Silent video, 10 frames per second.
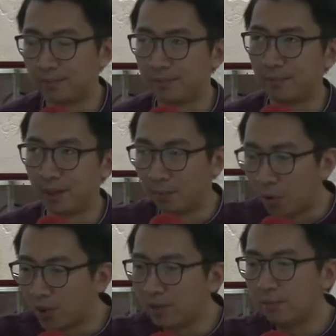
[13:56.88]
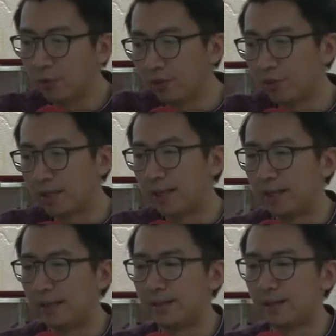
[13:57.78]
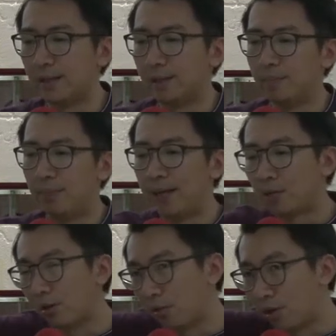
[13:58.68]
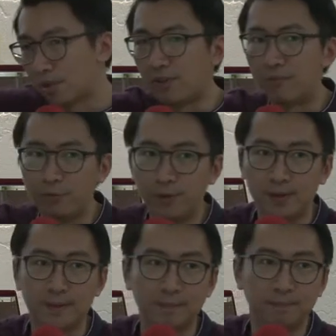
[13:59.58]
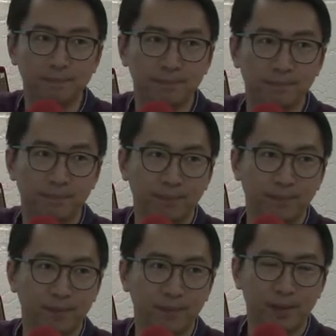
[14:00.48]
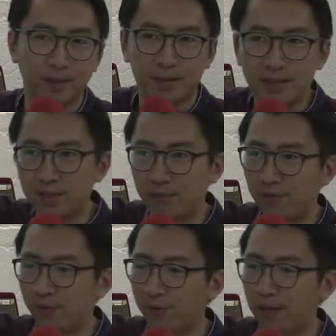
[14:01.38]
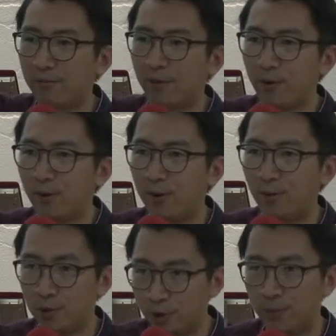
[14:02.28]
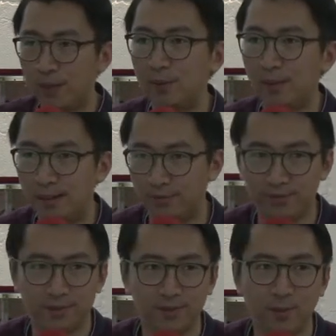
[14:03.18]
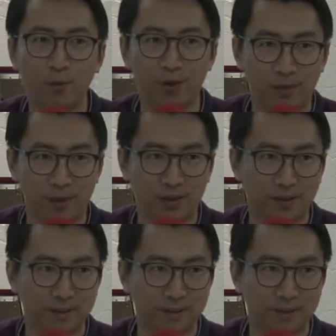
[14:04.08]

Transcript: But the modern view today is based on God's faithfulness. Because He is faithful, therefore we should be able to live. Don't worry about it.